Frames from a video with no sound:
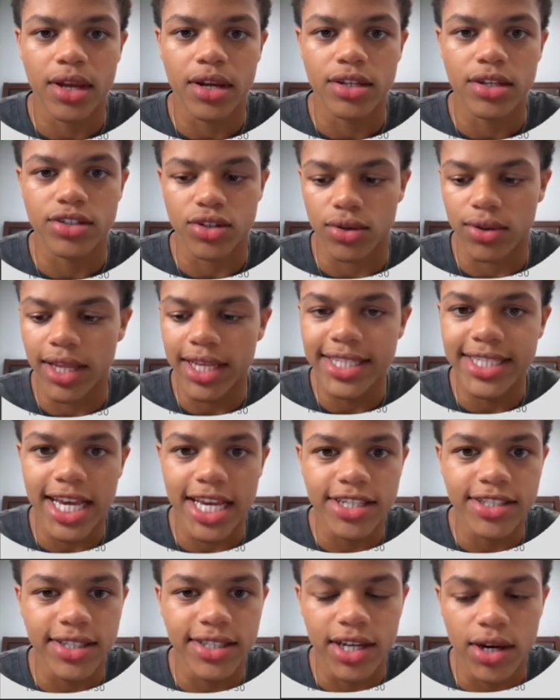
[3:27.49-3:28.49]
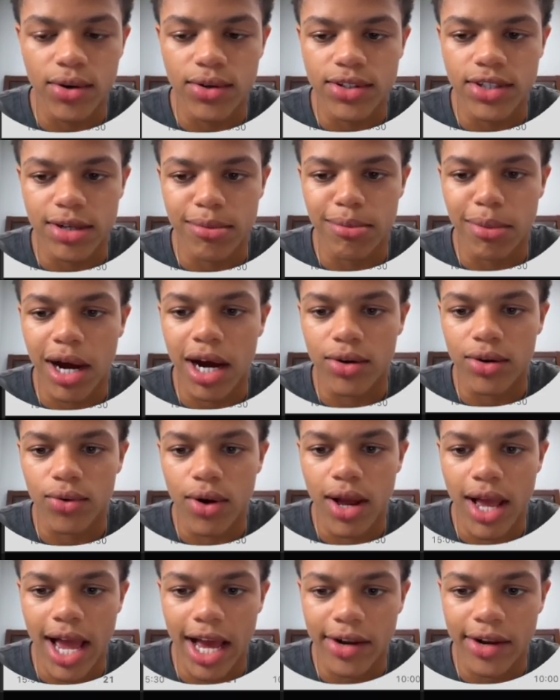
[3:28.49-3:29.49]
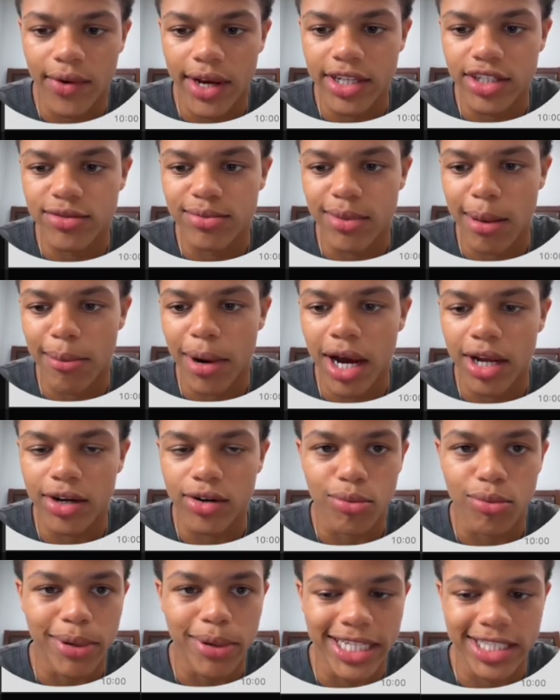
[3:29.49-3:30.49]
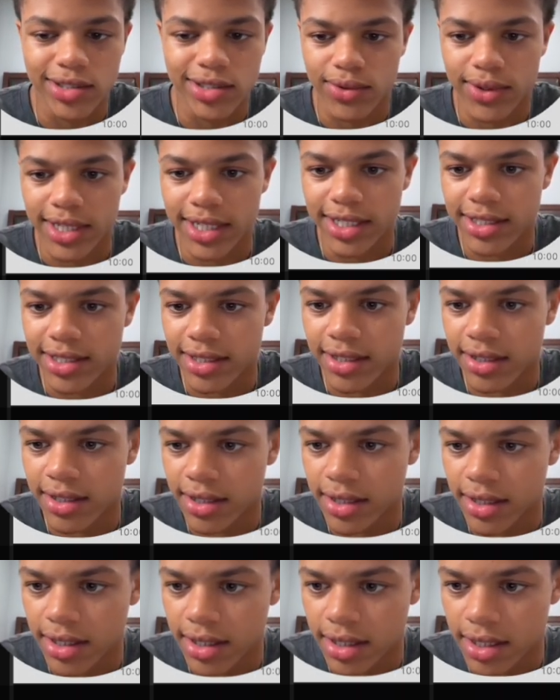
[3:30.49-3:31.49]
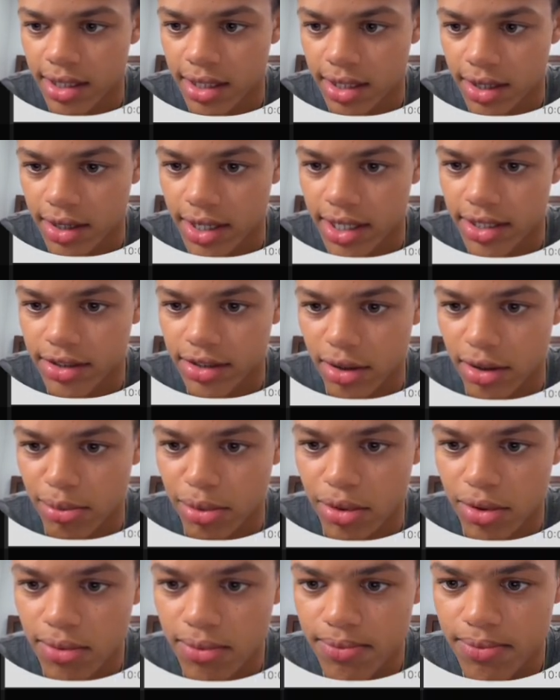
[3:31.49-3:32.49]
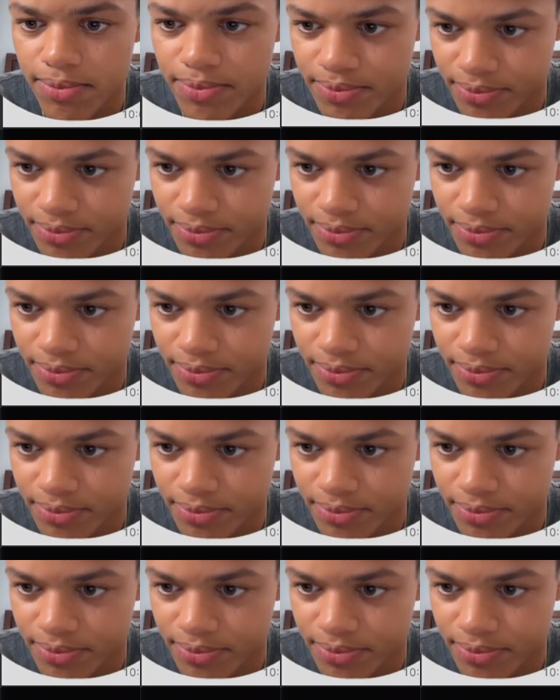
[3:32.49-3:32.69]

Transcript: So let's actually go into the model. How do I use my model based on this? All right, so boom.